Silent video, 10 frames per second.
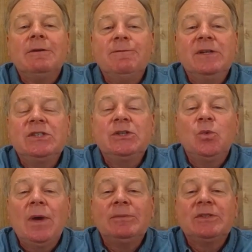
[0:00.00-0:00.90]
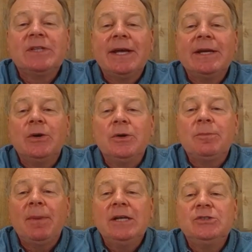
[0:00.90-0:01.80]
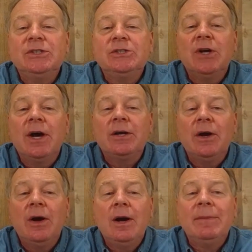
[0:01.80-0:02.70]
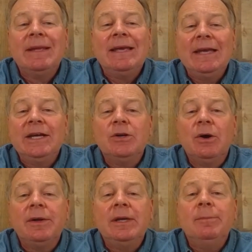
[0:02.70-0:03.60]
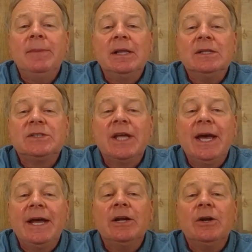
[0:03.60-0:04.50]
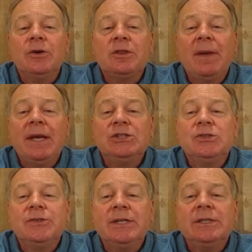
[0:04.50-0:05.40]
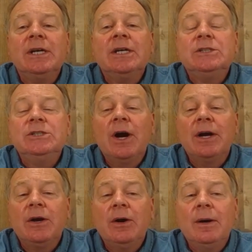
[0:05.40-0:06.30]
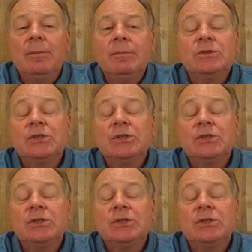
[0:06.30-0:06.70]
Visit the website earthpatriot.com and or email us at earthpatriot.com.